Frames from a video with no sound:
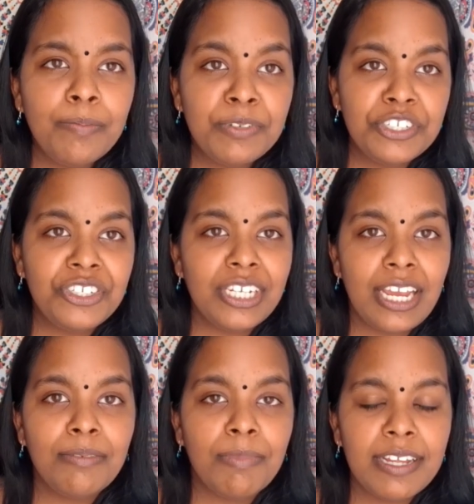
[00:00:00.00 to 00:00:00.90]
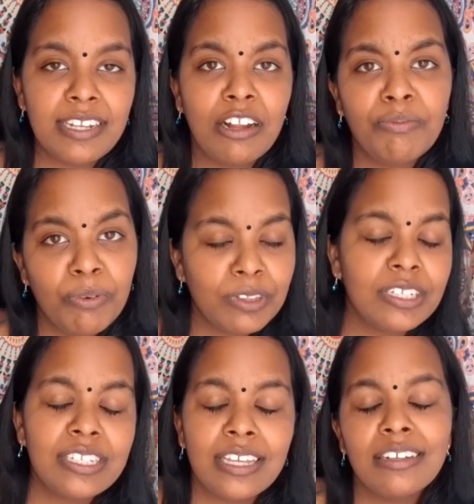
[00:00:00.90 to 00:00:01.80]
appreciate myself for
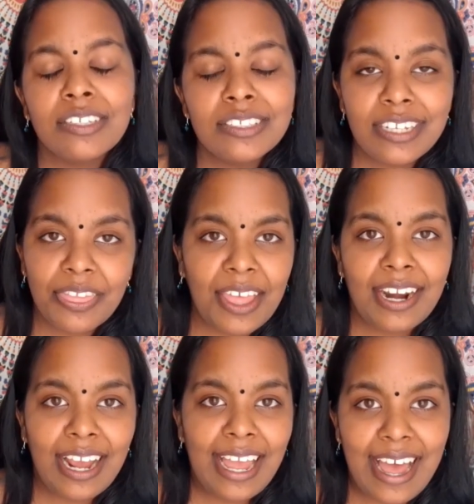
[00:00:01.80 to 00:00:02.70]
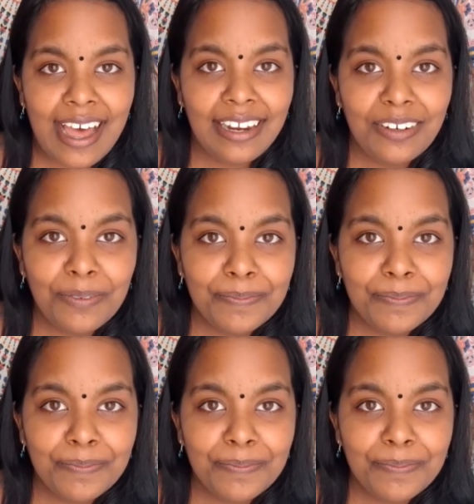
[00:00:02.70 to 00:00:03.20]
the skills that I had.